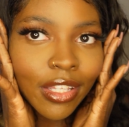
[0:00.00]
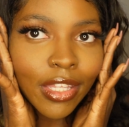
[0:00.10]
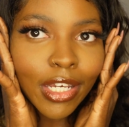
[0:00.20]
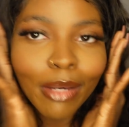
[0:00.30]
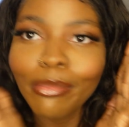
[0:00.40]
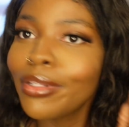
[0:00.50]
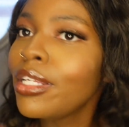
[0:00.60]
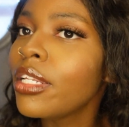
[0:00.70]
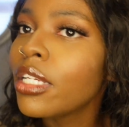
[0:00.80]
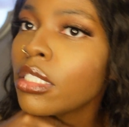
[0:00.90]
the
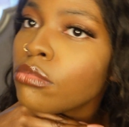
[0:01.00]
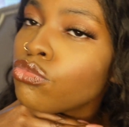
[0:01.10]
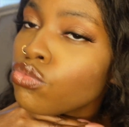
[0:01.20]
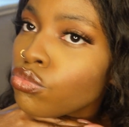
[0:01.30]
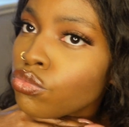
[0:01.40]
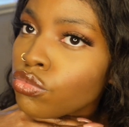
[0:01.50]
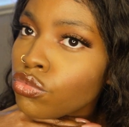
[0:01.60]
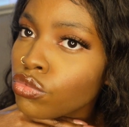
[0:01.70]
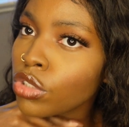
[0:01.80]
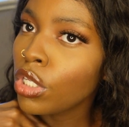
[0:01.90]
completed
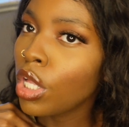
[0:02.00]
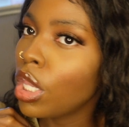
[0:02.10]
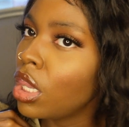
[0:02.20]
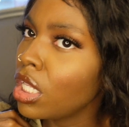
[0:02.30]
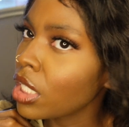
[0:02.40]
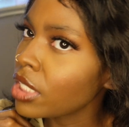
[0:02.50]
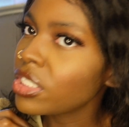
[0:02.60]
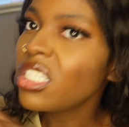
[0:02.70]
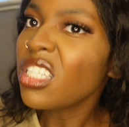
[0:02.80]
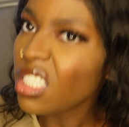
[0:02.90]
look. Like,
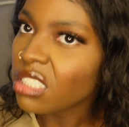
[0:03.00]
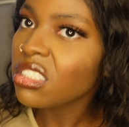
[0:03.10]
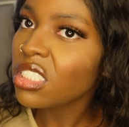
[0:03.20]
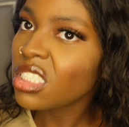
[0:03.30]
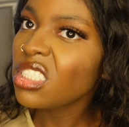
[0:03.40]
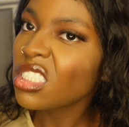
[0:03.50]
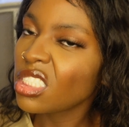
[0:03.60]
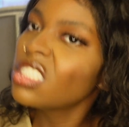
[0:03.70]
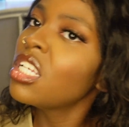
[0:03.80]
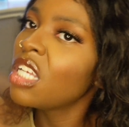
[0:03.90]
she eats,
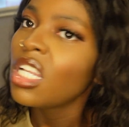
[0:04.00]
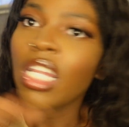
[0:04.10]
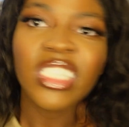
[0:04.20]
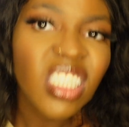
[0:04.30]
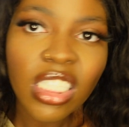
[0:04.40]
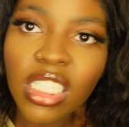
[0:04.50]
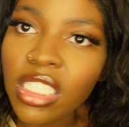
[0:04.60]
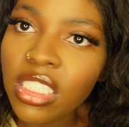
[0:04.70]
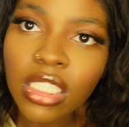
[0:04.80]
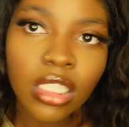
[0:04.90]
like she
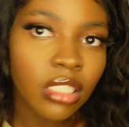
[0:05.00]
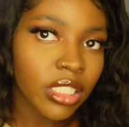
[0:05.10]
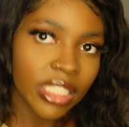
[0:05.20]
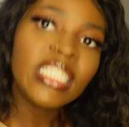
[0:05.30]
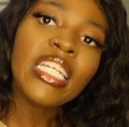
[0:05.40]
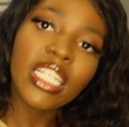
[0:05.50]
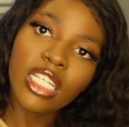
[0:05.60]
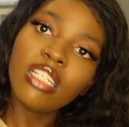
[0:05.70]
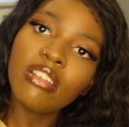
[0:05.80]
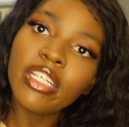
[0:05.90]
eats.
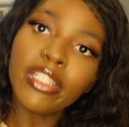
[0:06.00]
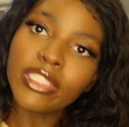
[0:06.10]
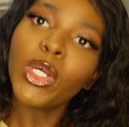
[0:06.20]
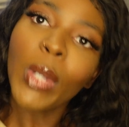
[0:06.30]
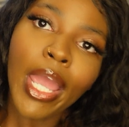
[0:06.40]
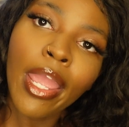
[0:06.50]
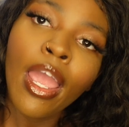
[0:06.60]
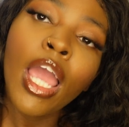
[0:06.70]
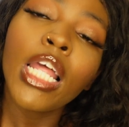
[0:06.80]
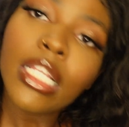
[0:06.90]
Tasiki eats, okay?
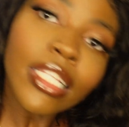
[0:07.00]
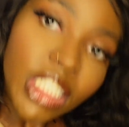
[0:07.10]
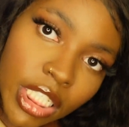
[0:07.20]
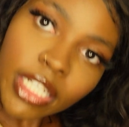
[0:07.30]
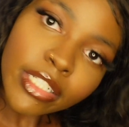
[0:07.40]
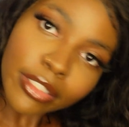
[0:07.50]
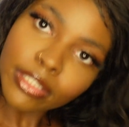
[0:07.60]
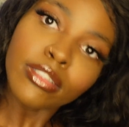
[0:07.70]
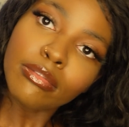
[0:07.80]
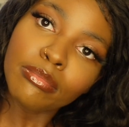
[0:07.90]
She
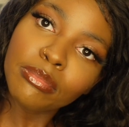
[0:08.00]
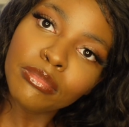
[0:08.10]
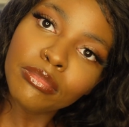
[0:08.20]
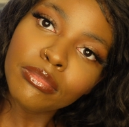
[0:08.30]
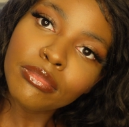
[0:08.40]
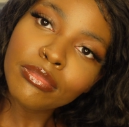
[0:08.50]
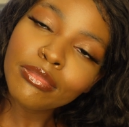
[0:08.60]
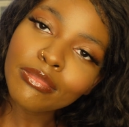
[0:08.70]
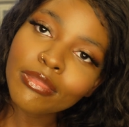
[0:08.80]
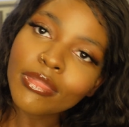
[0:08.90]
eats.
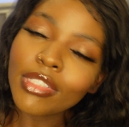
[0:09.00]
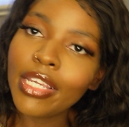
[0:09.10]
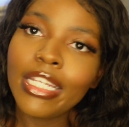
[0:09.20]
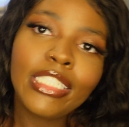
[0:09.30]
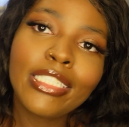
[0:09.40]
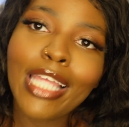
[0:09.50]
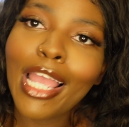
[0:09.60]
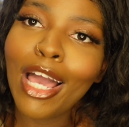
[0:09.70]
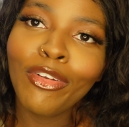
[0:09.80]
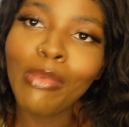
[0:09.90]
And this is like
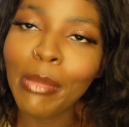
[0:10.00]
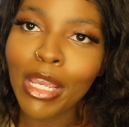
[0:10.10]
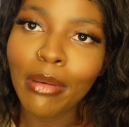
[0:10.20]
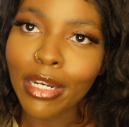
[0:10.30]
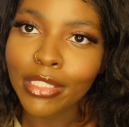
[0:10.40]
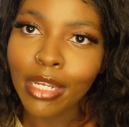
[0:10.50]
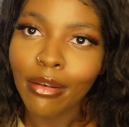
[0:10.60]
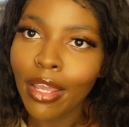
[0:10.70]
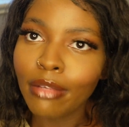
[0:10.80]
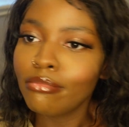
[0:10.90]
how I do my makeup all the time.
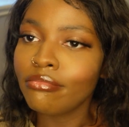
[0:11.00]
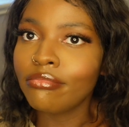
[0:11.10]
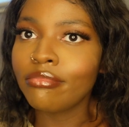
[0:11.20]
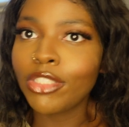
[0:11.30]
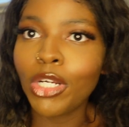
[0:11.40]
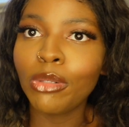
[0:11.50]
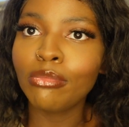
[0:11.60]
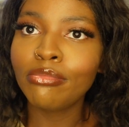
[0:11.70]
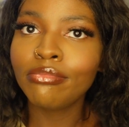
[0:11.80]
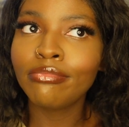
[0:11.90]
Like, so
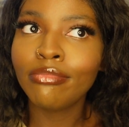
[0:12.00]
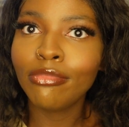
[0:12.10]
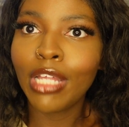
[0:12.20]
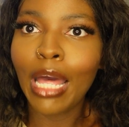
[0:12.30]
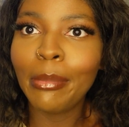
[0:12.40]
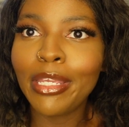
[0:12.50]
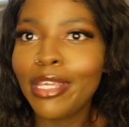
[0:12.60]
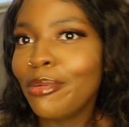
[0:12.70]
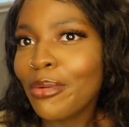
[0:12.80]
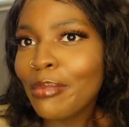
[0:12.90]
will I
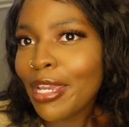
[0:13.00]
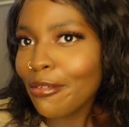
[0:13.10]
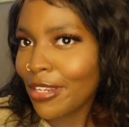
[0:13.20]
keep doing makeup